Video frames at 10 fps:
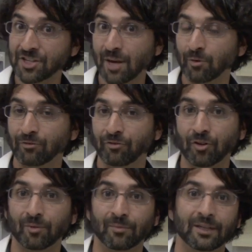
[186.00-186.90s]
shape or
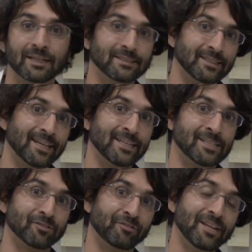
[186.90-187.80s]
form. It needs
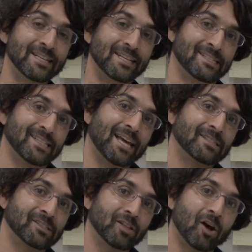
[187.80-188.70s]
to fit inside
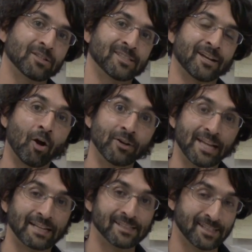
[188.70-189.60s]
slots that already
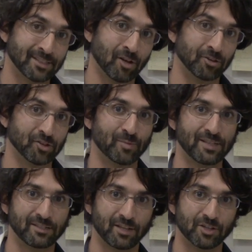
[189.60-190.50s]
exist on the
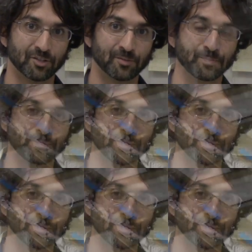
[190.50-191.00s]
space station.